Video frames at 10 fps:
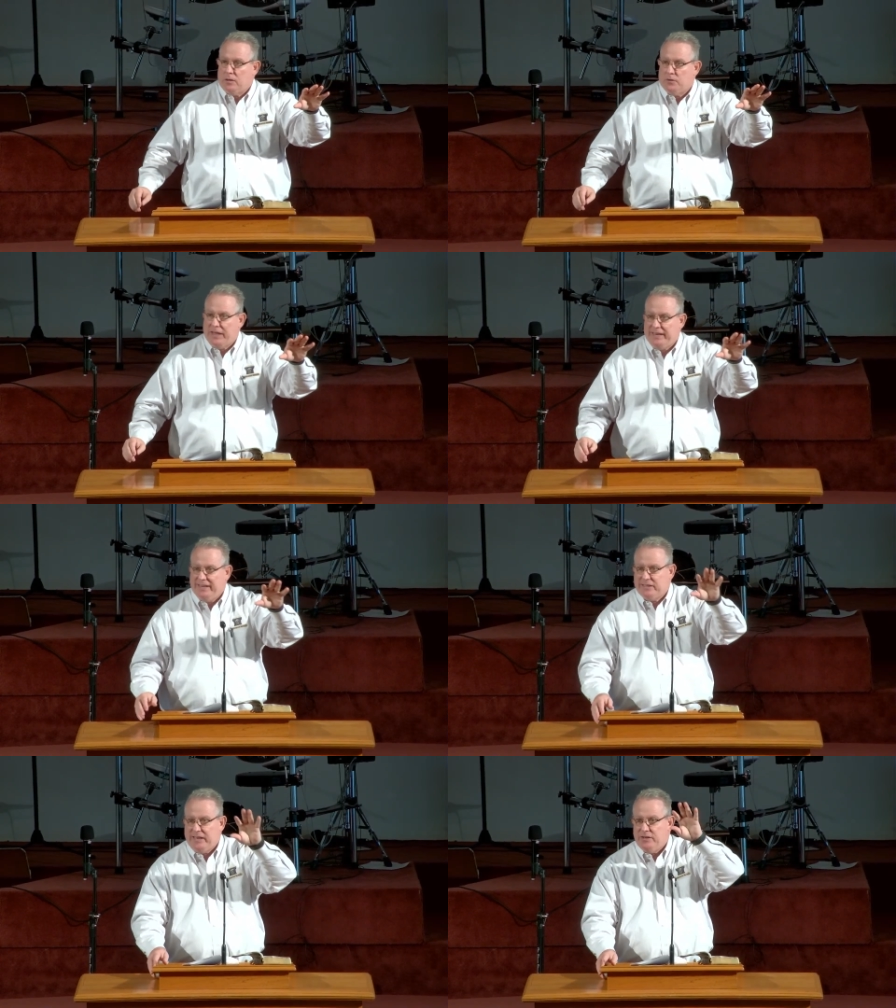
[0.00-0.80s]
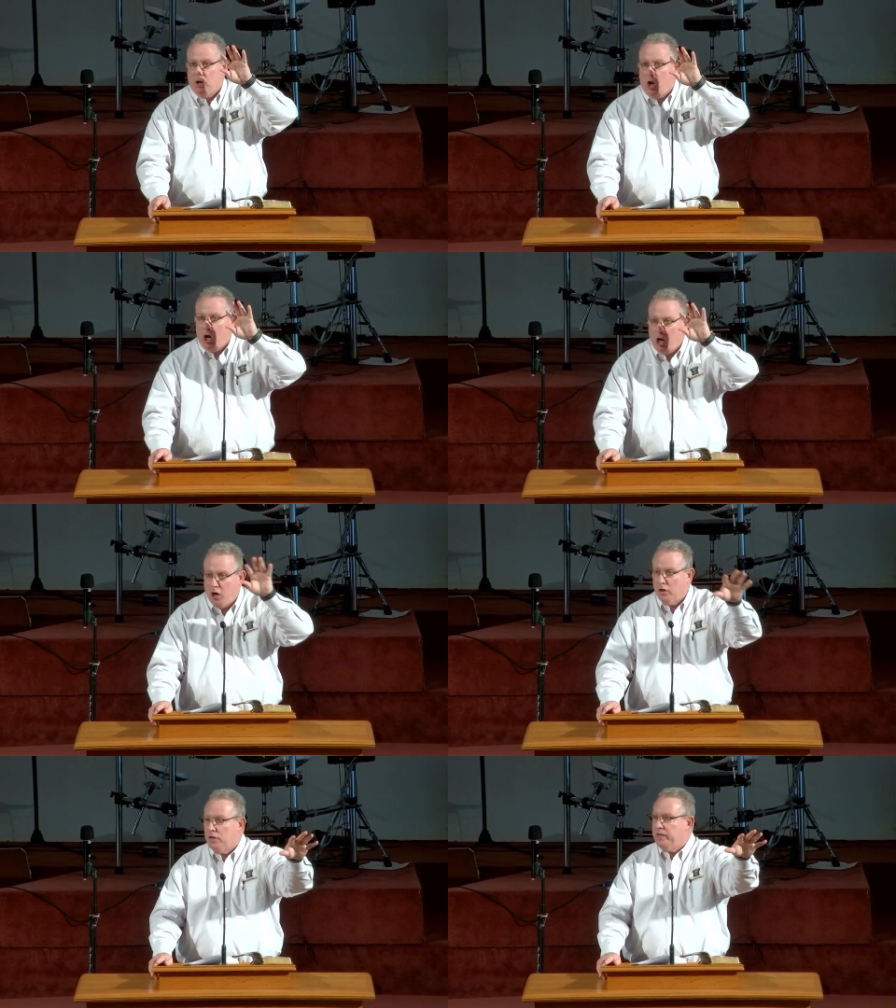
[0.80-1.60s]
that it can
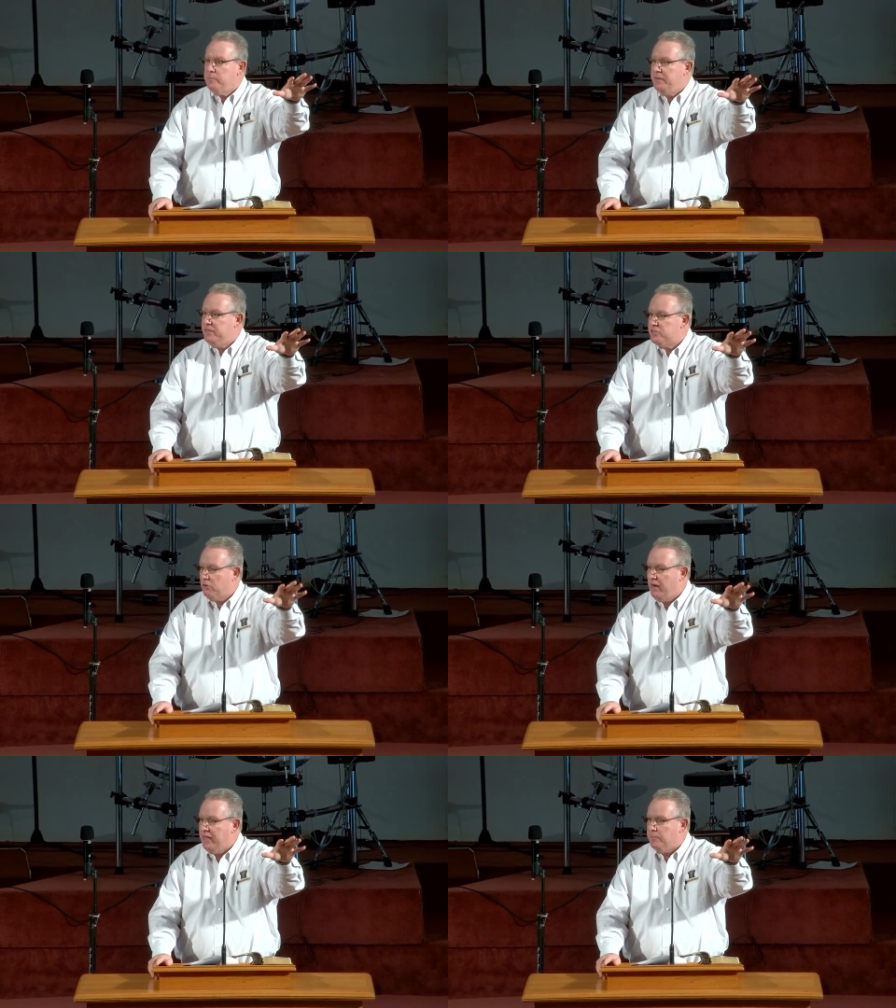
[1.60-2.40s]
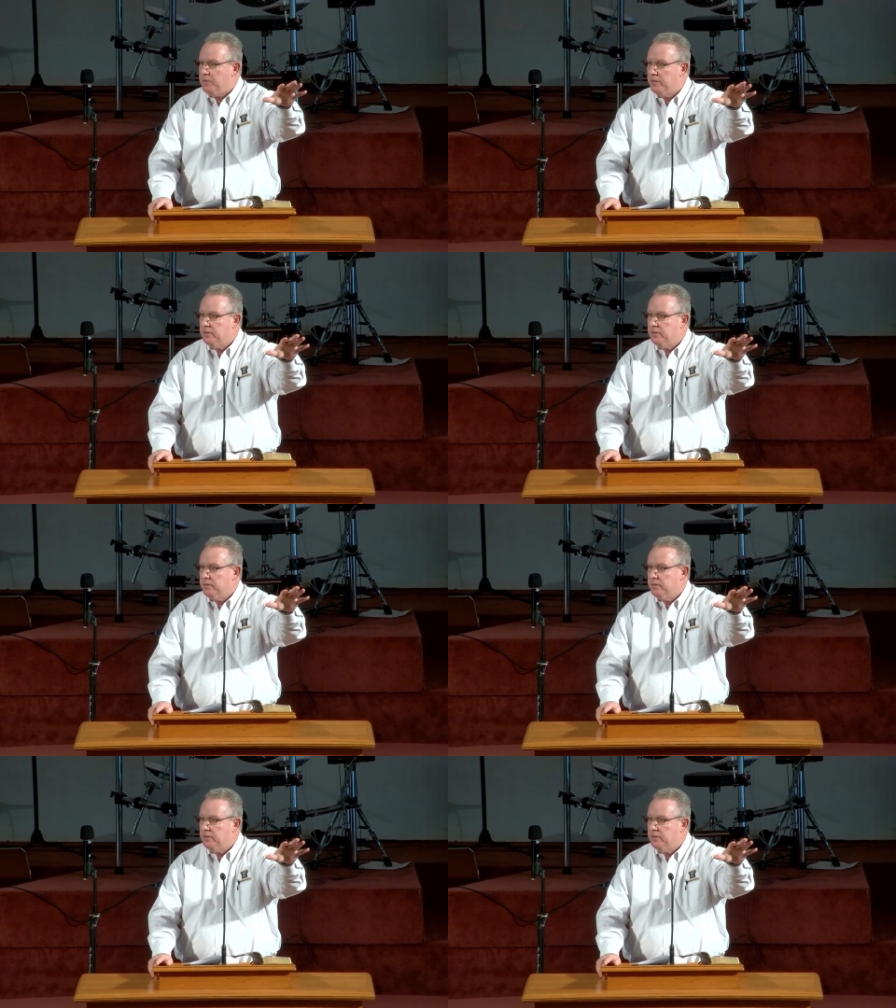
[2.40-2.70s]
hardly be described.